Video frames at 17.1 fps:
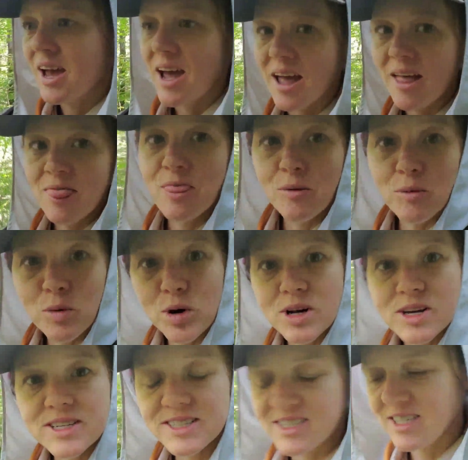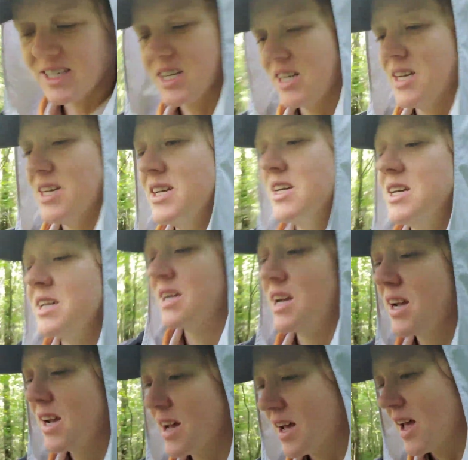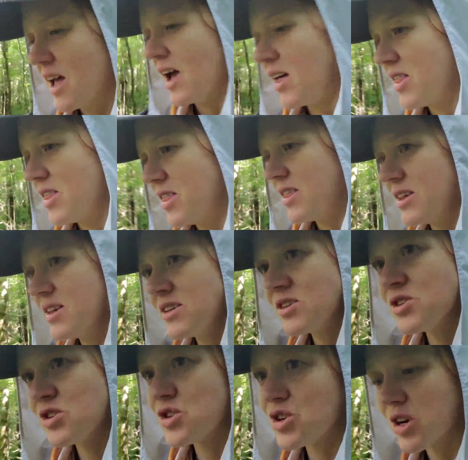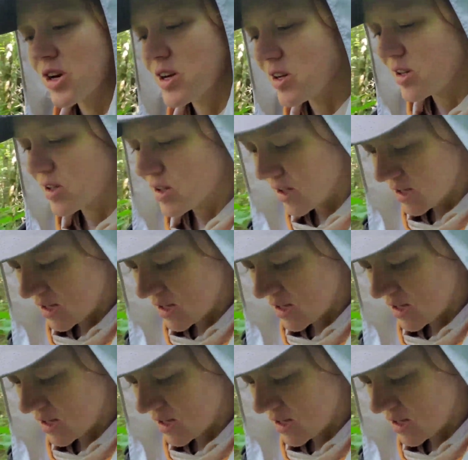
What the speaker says: and the woods, this trail,